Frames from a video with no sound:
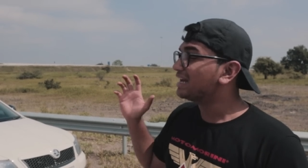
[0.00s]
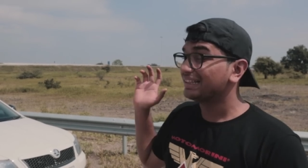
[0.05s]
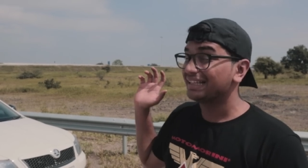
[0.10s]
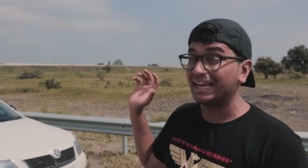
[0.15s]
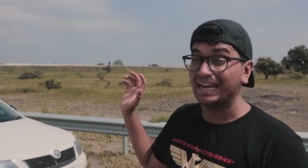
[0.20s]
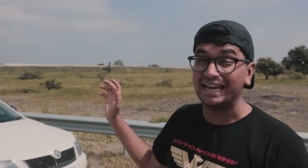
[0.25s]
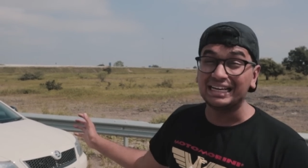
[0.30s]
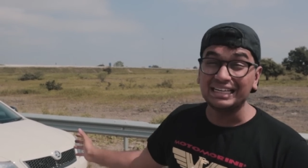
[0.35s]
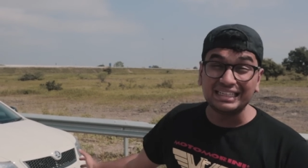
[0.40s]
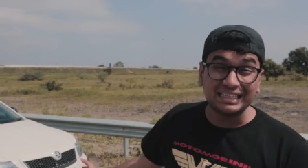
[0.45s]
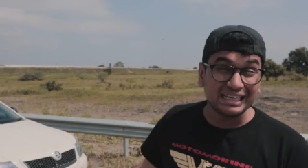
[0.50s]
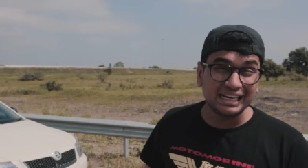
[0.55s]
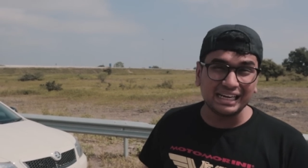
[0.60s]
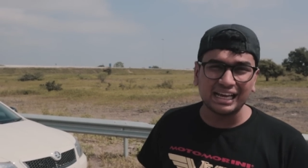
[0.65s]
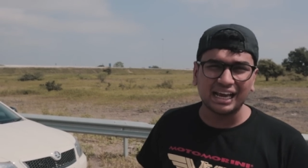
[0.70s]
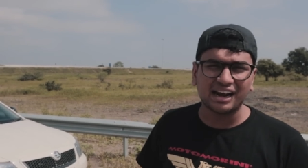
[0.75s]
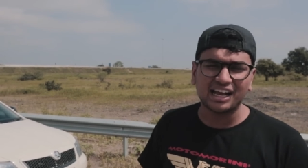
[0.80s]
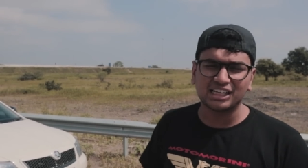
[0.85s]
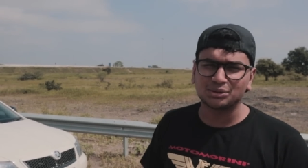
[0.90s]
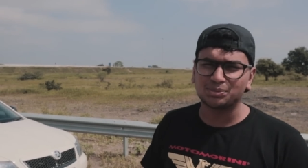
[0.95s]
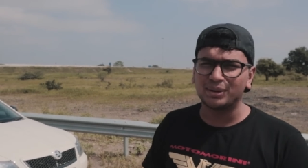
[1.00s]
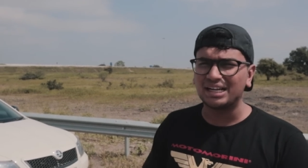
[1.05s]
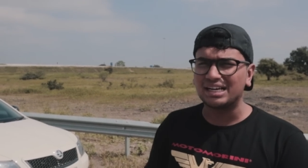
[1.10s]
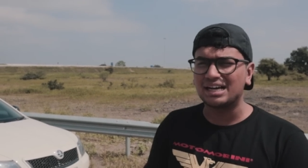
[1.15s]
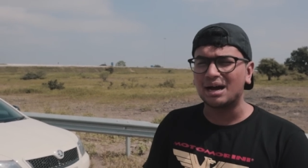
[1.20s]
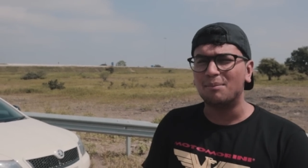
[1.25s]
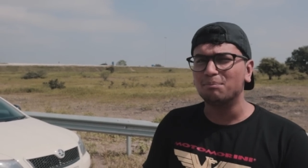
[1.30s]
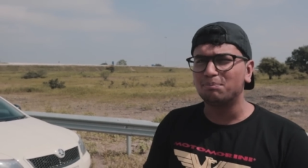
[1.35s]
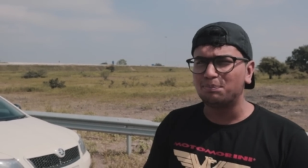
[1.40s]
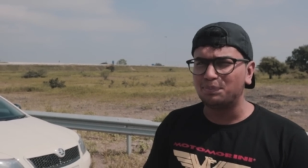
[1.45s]
The interior has been
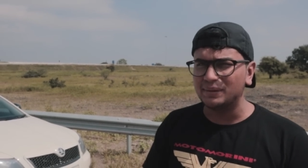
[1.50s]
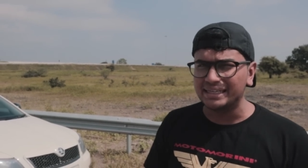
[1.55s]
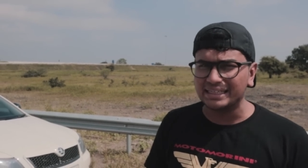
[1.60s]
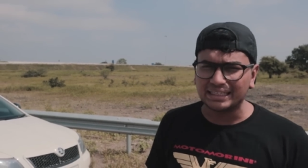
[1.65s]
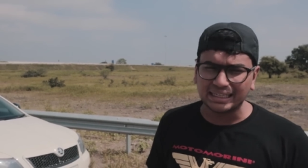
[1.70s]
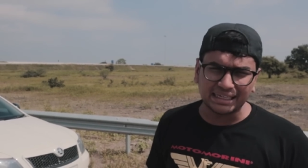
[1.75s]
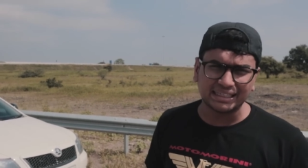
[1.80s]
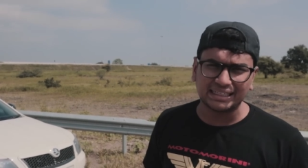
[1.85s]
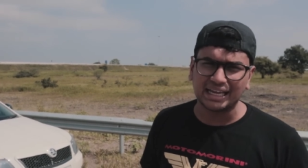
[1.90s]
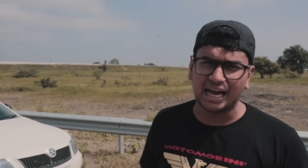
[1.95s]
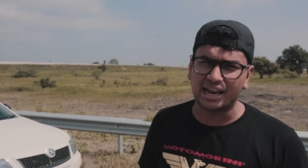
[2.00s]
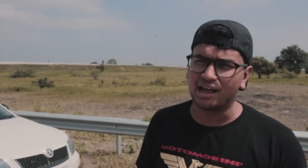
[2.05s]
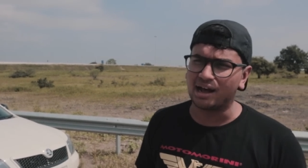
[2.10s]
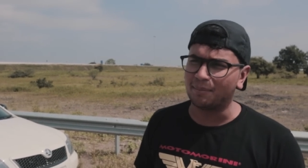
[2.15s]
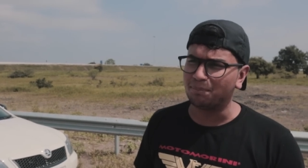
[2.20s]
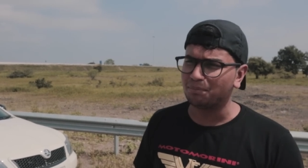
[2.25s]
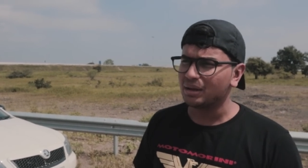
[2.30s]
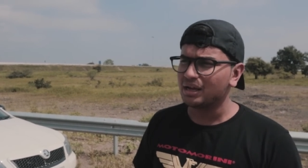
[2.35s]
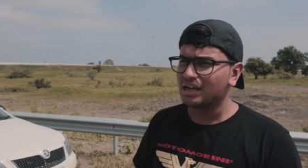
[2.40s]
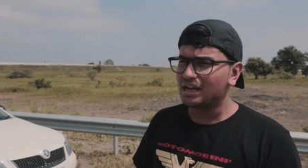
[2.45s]
completely done up.